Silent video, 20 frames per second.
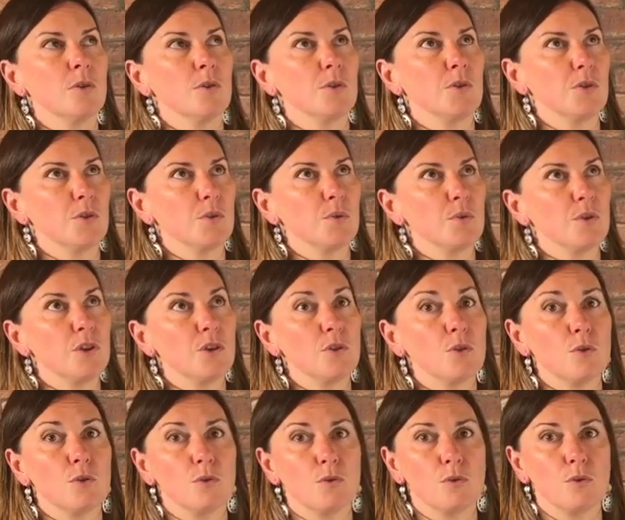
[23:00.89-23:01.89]
Do
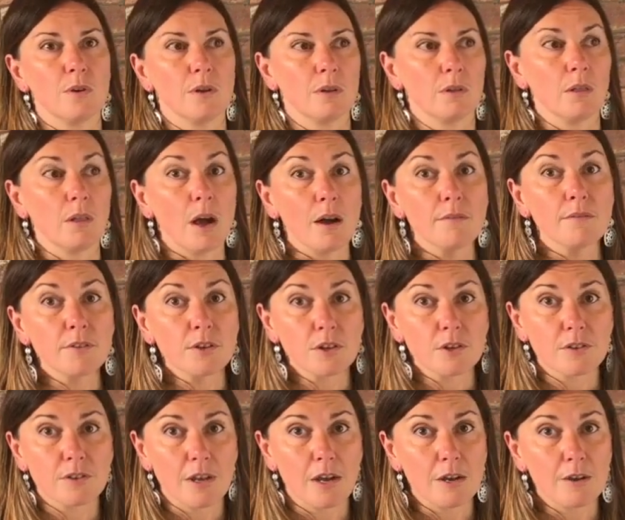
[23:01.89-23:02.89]
you love
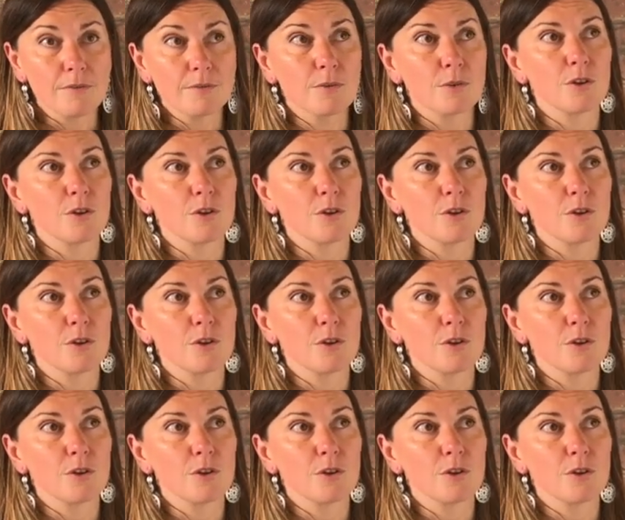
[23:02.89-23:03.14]
yourself,